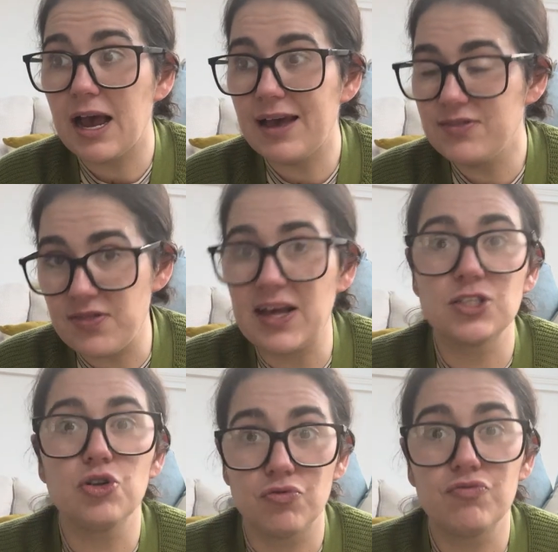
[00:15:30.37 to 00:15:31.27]
and then
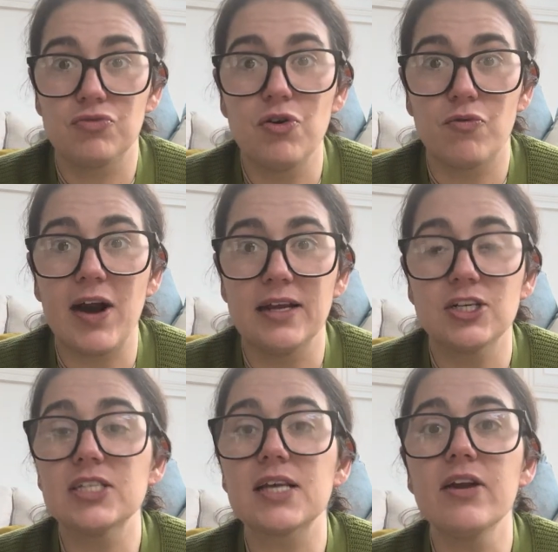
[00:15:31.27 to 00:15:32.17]
that's your range.
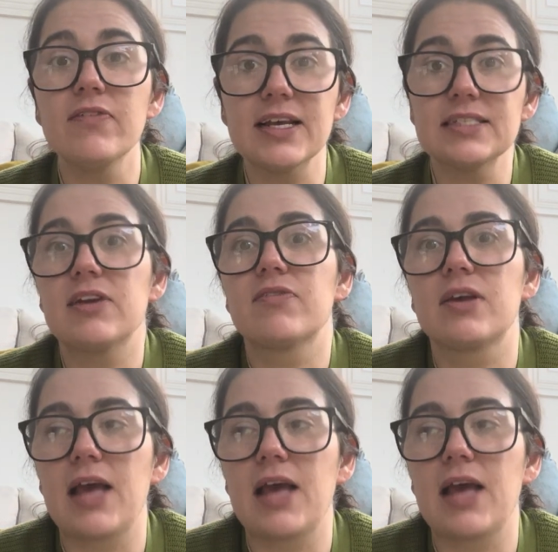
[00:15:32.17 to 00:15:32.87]
It's kind of like a set of